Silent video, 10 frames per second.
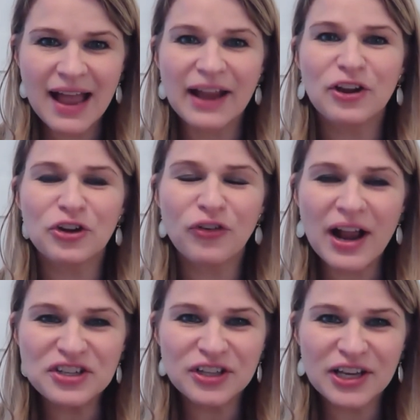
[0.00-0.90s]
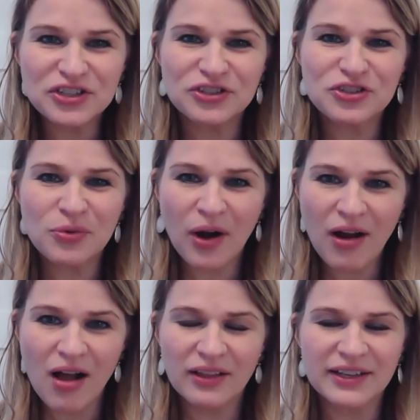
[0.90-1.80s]
and congratulations to our
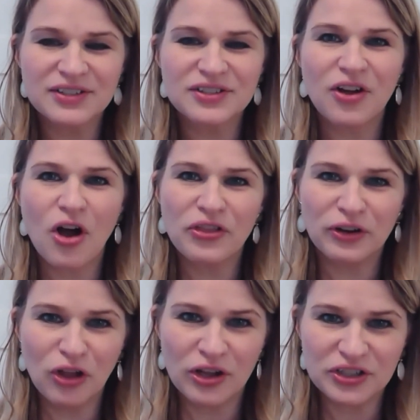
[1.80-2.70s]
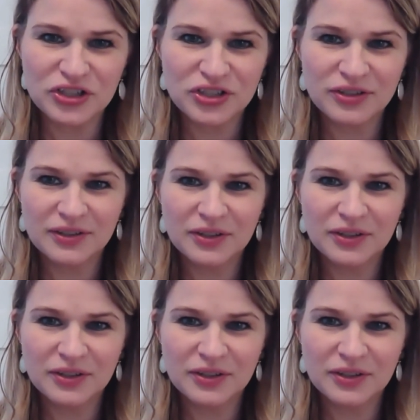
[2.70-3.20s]
colleagues on their launch.